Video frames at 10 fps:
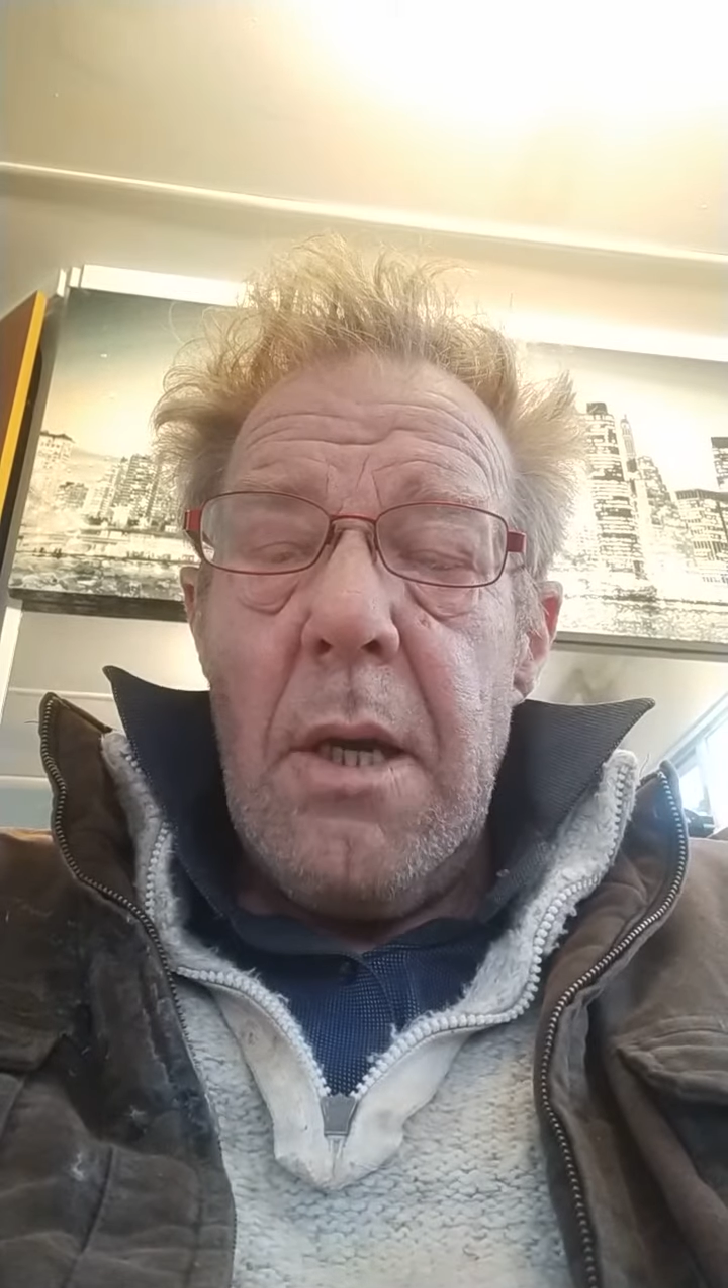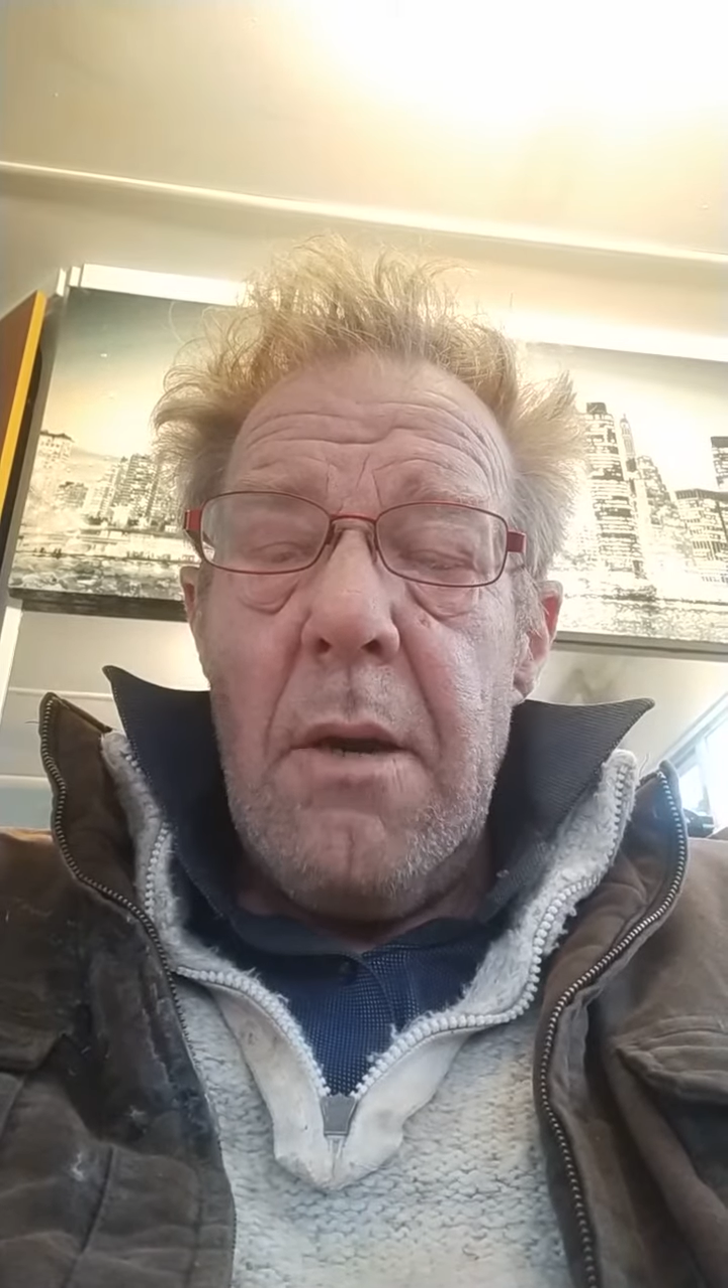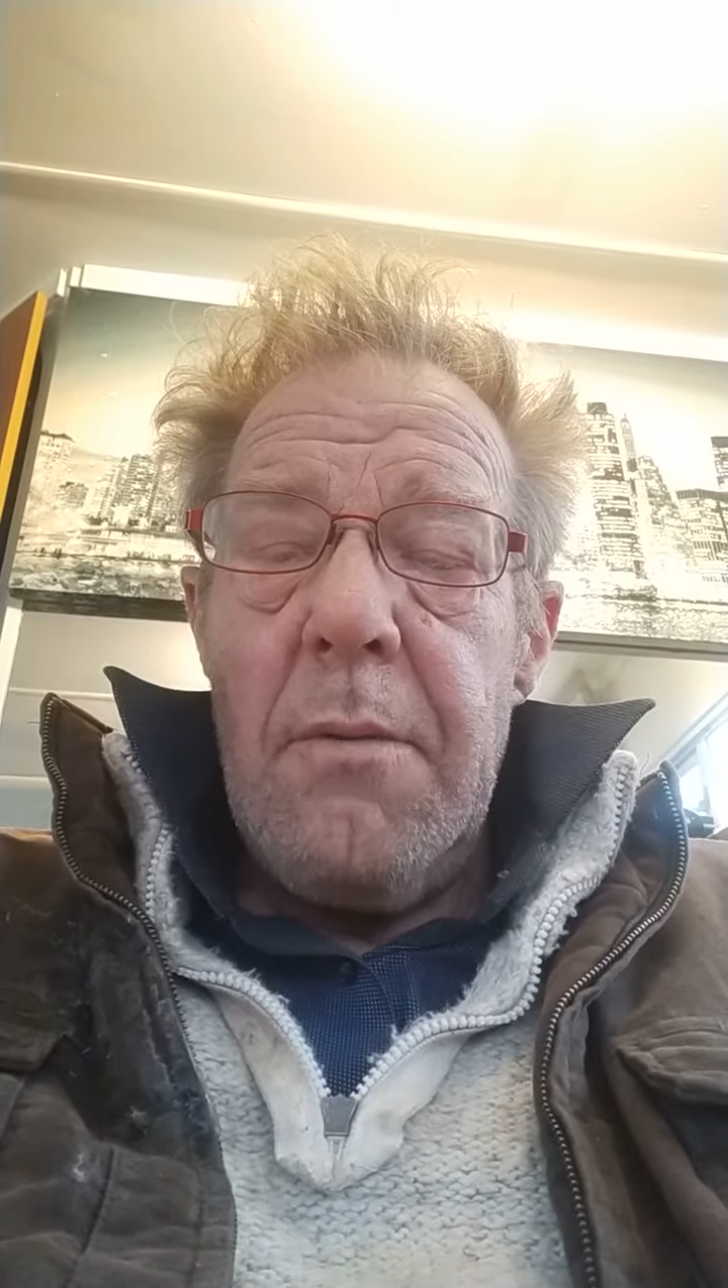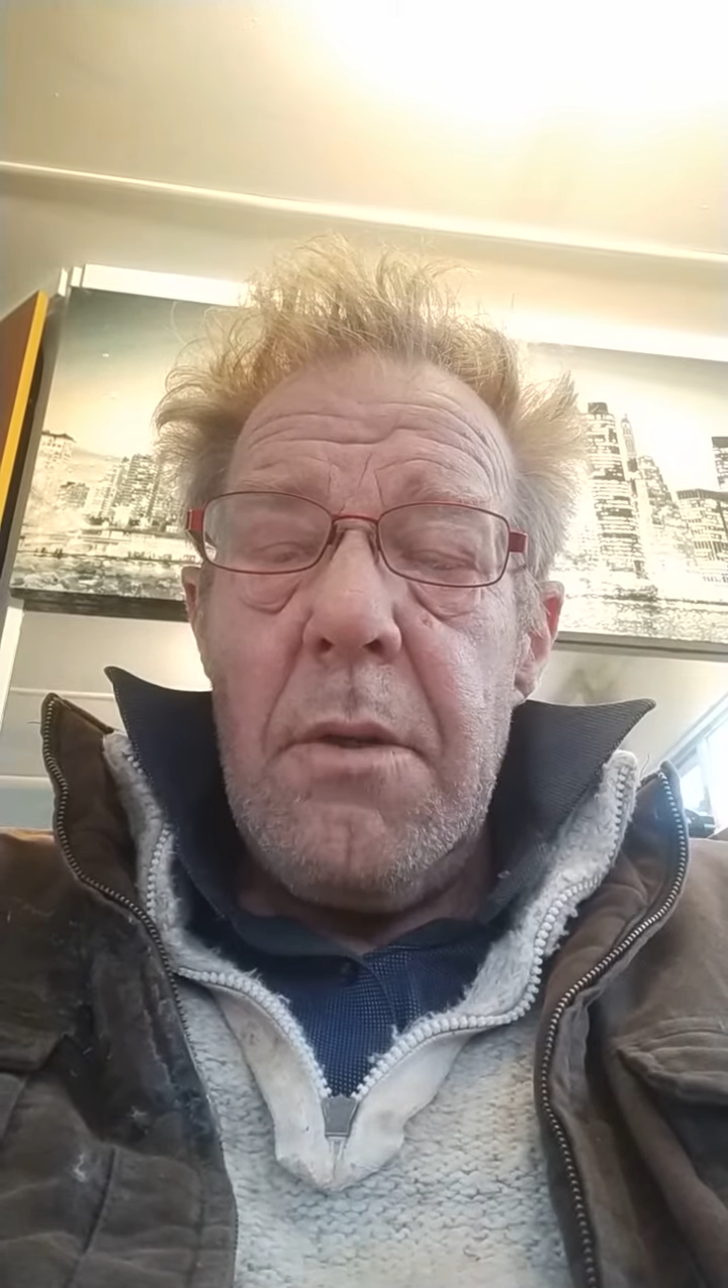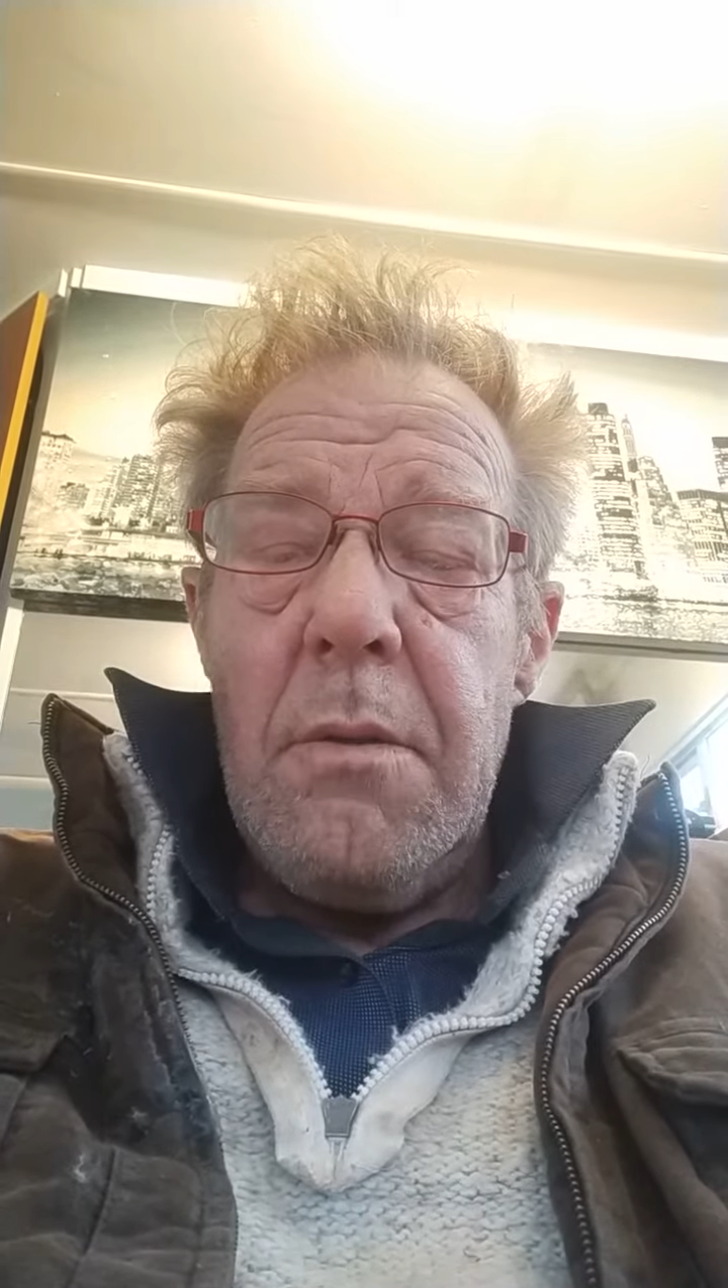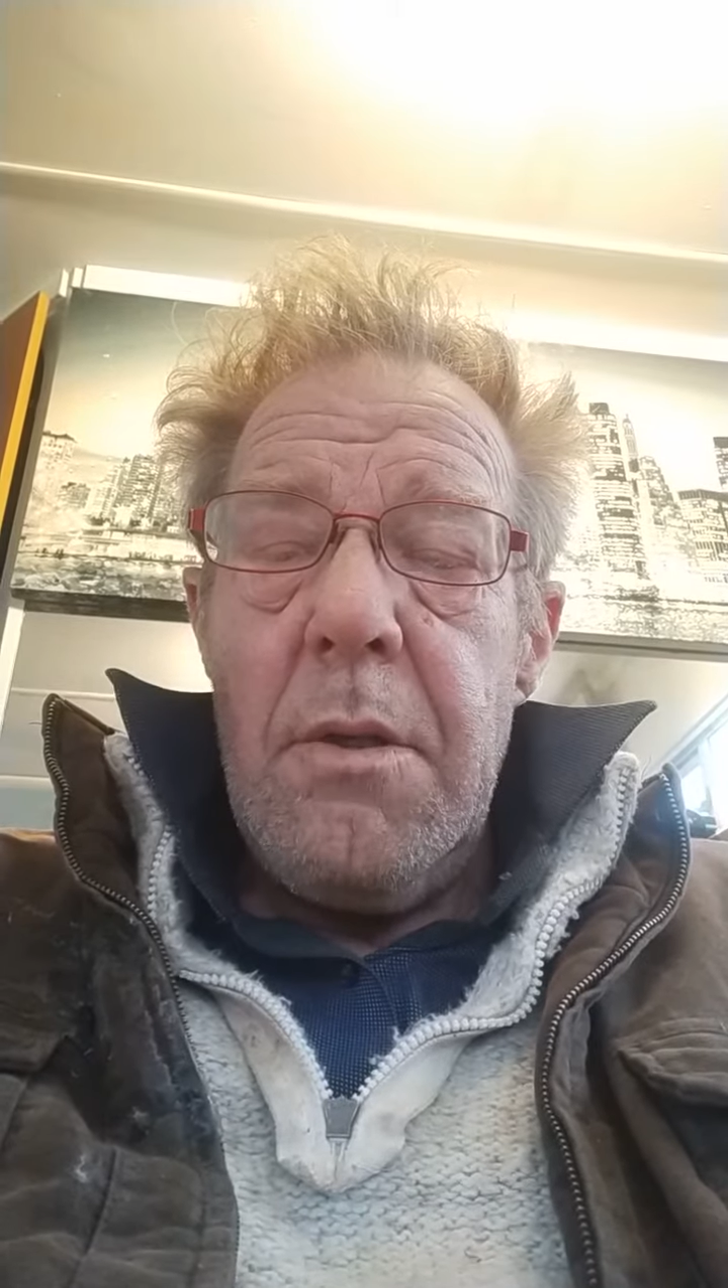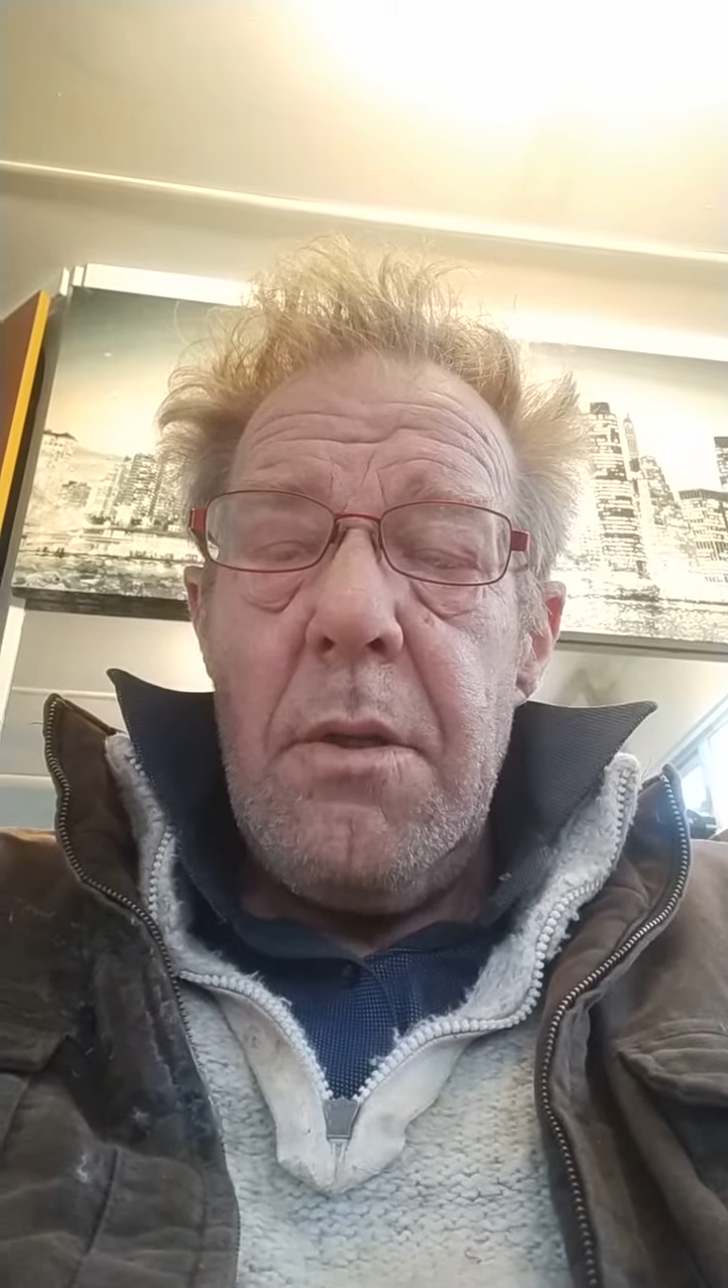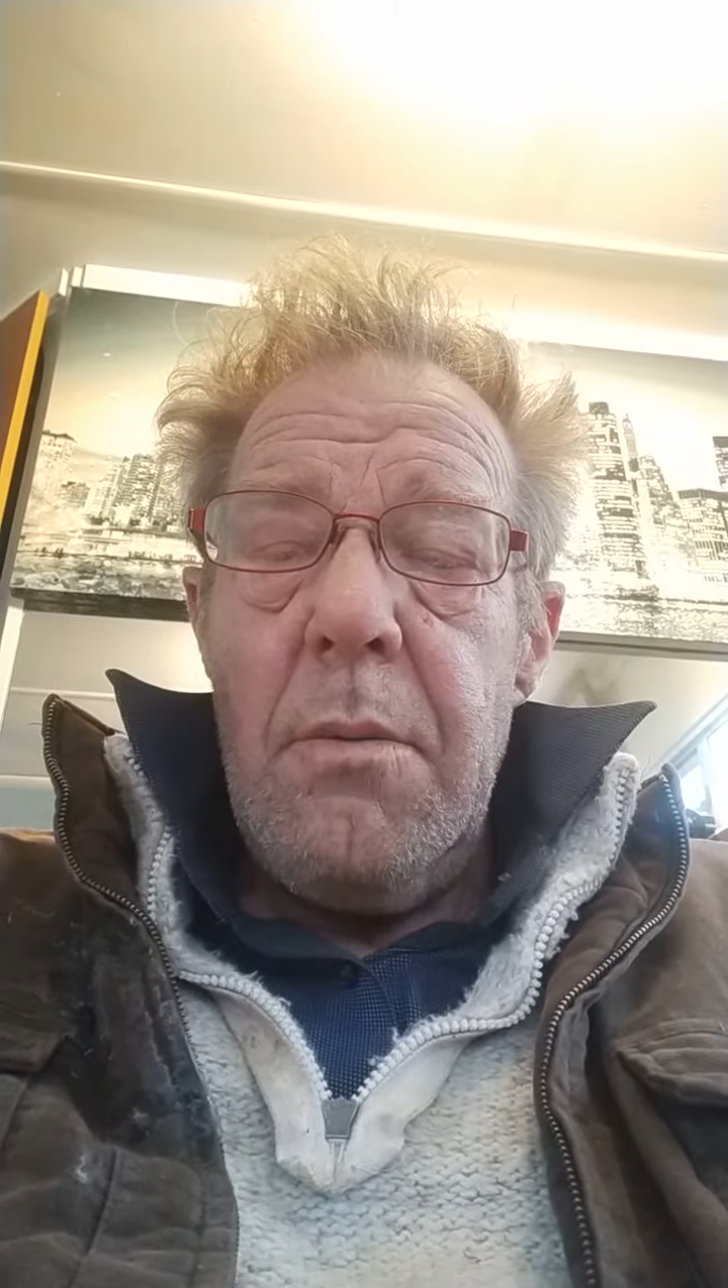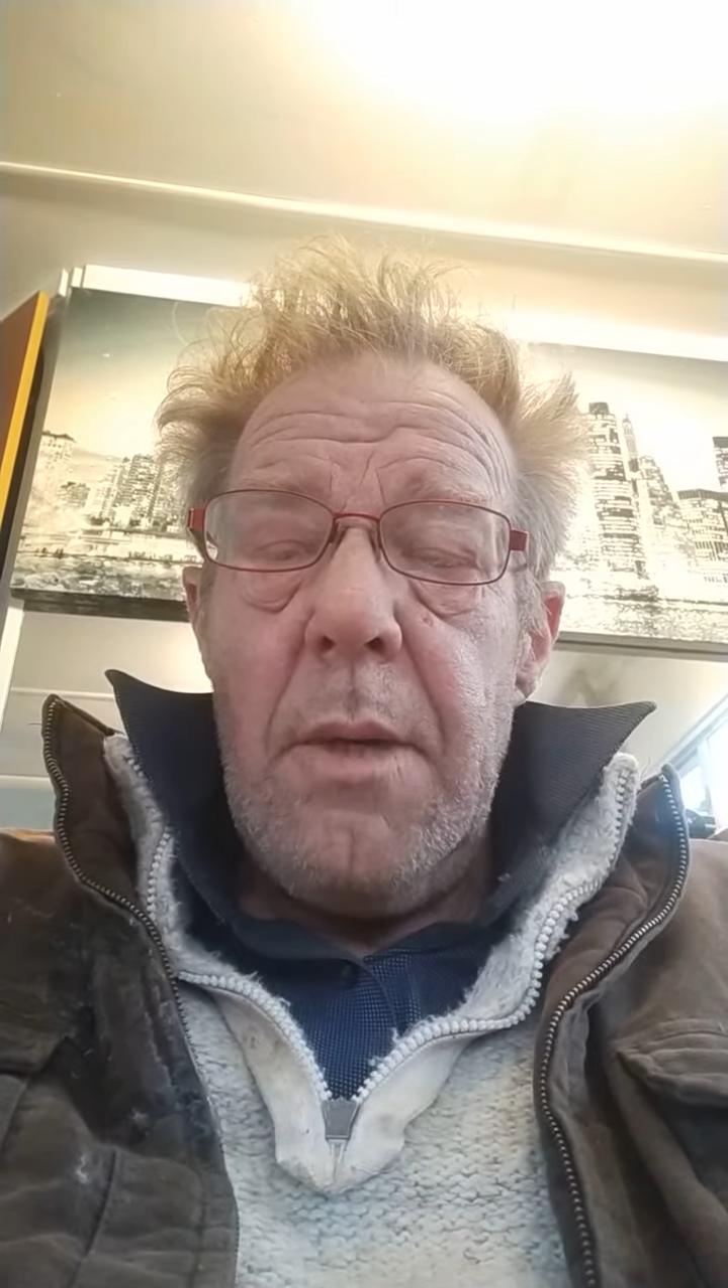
after 2